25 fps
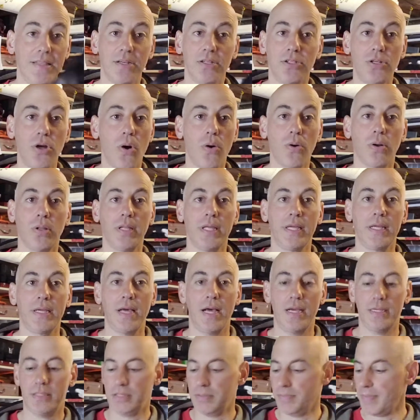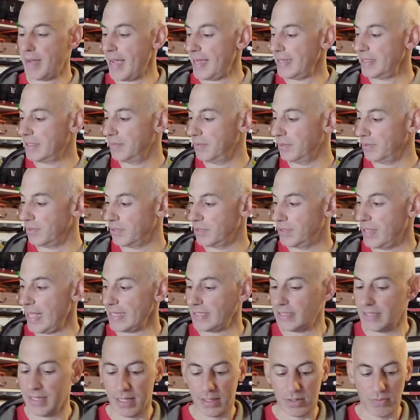They're totally customizable.
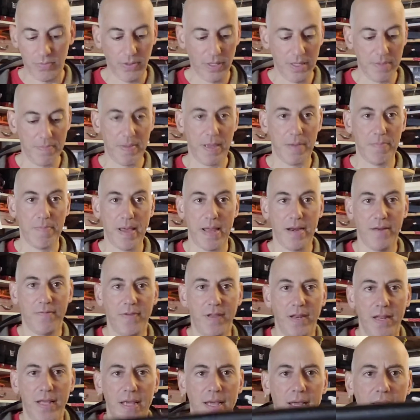That's another really big benefit.